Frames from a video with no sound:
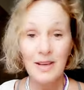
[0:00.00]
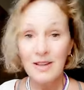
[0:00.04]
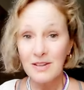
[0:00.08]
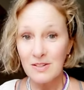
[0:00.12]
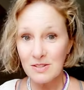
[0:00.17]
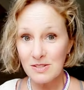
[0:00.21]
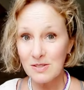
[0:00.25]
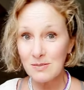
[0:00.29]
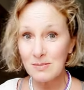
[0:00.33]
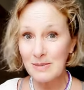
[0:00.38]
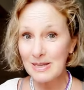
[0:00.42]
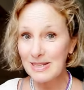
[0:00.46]

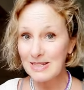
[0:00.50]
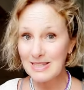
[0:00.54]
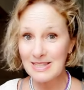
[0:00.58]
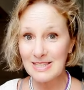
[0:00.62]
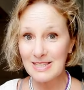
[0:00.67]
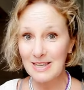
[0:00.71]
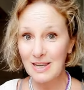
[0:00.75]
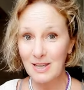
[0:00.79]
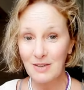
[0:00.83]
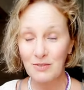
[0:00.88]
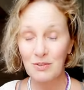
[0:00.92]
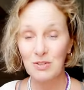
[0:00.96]
Doesn't mean to
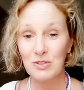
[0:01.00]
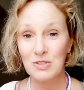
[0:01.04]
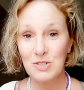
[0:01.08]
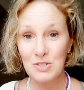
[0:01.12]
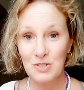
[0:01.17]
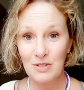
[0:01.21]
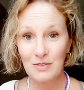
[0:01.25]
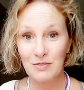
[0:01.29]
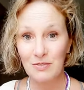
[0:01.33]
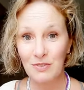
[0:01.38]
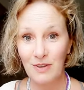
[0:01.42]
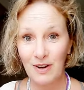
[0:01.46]
say you've got to do
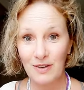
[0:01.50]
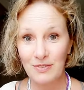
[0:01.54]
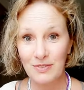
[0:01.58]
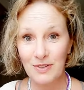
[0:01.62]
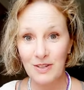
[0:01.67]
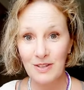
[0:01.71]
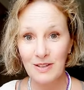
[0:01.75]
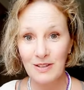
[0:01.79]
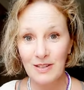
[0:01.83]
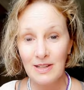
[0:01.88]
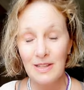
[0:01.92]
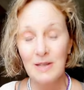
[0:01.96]
it
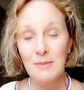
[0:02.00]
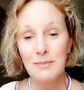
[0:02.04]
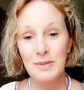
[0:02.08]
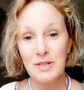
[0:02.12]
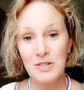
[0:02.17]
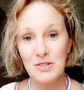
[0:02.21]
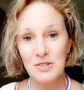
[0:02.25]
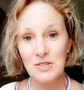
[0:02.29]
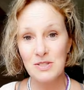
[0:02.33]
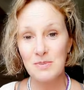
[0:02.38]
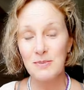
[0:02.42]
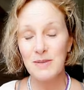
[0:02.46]
forever, but
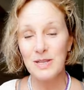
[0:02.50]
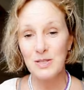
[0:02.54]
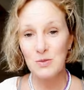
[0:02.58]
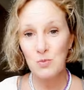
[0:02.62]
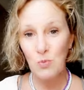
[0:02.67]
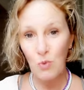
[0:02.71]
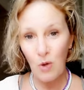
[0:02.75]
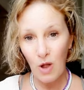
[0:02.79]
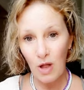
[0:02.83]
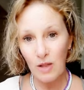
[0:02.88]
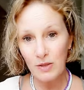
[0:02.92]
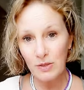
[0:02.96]
it just means
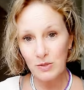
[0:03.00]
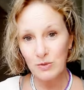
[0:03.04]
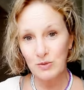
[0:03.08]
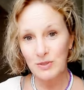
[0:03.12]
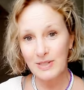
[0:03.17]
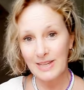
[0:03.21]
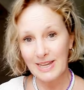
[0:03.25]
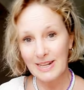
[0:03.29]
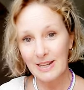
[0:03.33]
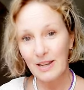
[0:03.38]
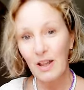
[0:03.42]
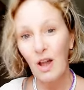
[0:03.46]
while you're
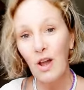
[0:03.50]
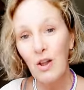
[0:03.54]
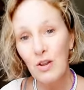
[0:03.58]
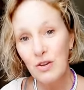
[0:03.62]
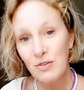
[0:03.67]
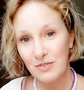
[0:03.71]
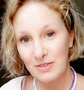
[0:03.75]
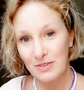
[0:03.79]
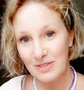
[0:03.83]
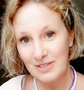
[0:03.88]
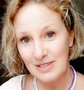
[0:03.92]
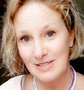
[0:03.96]
getting
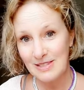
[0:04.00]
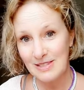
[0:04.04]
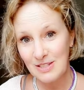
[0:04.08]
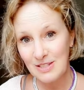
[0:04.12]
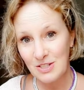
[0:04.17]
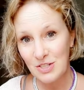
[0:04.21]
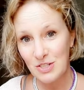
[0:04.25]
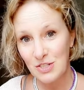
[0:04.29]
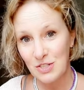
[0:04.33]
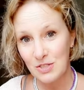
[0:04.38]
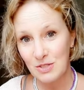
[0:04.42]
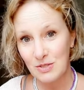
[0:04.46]
over these
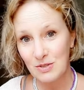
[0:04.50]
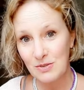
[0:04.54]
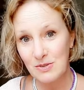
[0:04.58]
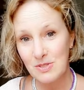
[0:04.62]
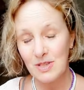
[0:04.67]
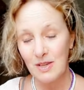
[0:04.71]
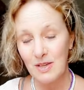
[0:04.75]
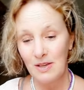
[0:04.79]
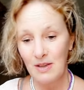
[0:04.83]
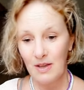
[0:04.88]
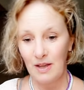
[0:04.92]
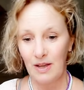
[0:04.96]
issues,
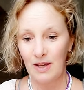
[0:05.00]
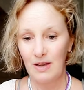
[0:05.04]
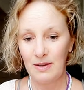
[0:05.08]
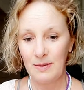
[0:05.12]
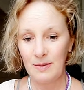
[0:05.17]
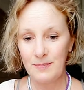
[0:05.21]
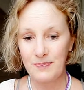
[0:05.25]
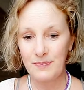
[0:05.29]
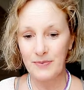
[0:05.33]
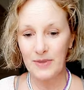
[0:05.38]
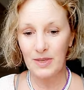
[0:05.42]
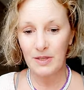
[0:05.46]

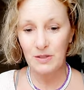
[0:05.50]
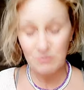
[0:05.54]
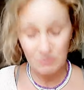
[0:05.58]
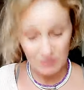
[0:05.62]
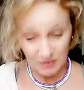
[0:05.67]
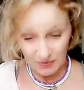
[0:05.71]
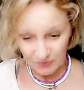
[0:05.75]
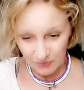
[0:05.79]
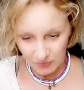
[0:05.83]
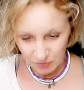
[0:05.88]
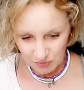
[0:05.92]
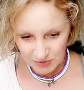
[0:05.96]

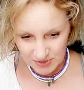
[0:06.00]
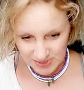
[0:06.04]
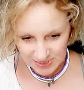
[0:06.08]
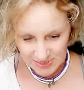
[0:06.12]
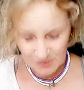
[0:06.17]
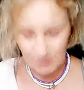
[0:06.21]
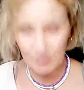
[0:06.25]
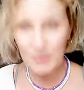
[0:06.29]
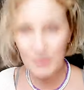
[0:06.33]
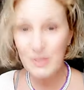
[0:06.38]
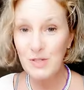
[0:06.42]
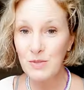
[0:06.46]
if you're
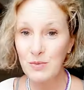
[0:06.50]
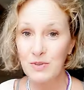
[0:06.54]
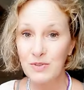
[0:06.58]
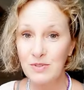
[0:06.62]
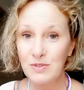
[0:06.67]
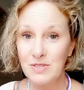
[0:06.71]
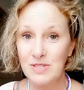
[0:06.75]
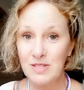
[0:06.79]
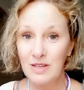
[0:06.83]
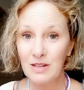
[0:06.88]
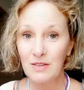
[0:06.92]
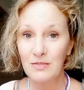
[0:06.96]
disciplined with
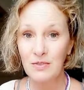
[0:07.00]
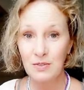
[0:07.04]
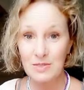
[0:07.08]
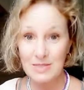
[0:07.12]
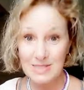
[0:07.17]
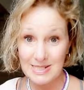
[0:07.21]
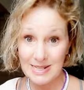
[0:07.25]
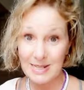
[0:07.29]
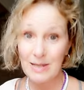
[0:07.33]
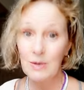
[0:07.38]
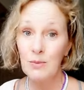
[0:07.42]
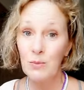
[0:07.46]
yourself, your
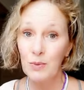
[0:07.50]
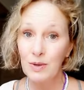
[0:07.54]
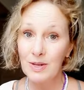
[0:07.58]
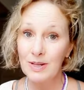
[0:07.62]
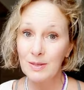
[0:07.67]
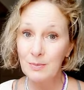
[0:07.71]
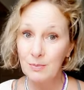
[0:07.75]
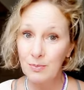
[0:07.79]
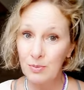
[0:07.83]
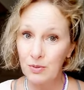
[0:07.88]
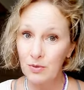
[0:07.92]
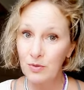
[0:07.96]
sleep will
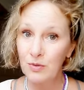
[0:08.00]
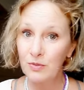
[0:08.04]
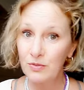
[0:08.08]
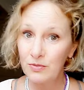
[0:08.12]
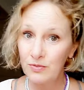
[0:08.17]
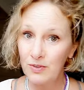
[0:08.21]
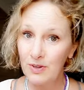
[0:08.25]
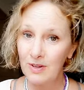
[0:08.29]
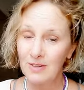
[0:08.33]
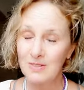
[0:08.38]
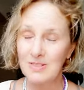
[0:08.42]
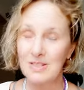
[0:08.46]
improve
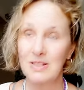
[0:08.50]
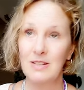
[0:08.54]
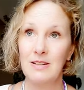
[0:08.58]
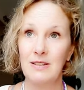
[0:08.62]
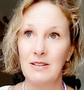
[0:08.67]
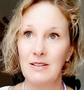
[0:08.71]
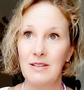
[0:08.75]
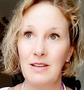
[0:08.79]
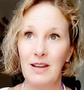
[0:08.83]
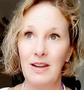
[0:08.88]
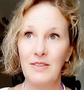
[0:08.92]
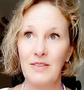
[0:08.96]
fast.
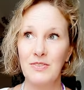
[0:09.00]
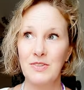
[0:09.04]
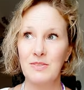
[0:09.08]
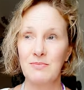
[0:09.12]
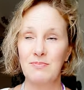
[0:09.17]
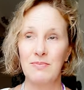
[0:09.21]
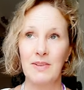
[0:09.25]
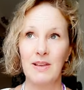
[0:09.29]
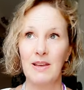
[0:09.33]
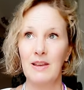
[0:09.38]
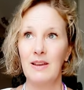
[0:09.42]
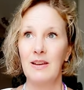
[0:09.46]
And you have
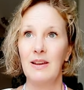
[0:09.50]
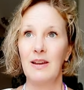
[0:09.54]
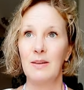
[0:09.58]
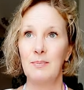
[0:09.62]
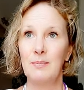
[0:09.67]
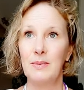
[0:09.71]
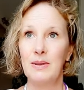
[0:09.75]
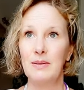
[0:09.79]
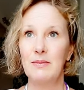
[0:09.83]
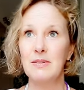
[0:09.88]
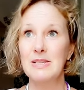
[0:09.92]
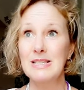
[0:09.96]
to
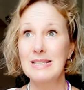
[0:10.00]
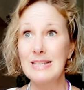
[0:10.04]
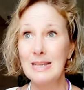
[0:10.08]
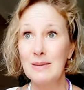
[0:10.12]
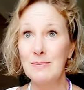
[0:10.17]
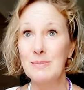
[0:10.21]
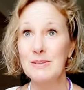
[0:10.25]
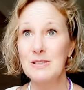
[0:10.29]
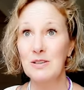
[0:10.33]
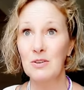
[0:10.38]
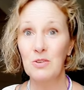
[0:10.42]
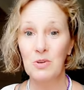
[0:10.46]
admit,
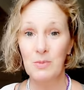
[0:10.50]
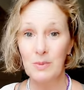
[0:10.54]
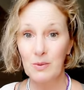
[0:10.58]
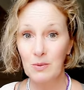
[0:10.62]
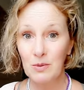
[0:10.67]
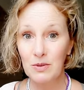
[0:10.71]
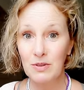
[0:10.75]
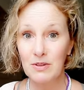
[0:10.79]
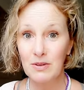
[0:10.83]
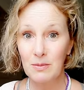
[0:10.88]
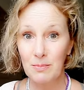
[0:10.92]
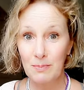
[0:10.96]
sleep has got to be
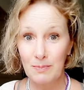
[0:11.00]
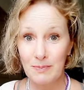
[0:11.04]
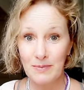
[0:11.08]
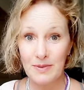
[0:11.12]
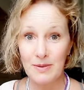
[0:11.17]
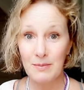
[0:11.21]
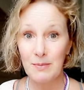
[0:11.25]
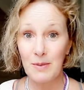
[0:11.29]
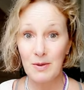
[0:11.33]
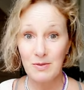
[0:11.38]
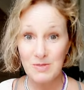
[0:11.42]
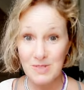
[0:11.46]
one of
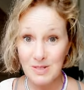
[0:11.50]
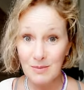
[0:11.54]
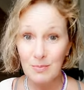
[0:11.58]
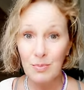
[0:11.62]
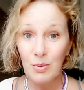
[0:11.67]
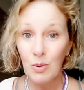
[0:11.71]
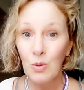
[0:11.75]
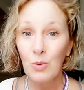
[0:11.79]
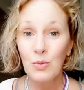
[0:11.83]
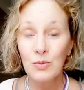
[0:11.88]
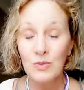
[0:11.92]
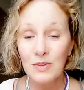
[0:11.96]
the most
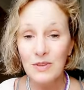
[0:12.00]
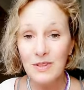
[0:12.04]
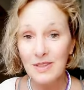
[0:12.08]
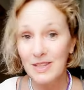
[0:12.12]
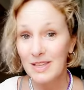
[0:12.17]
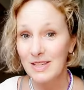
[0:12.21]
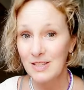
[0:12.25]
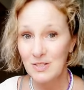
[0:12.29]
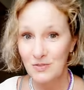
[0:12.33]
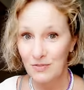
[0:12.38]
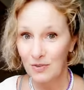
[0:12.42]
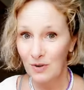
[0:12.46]
important
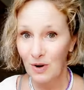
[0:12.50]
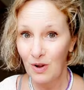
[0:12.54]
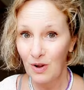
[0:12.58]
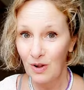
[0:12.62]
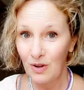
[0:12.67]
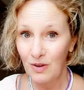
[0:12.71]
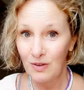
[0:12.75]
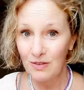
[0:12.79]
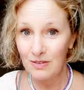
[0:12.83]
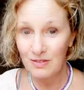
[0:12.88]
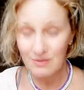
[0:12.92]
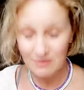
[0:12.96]
things for
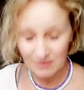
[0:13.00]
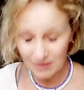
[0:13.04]
our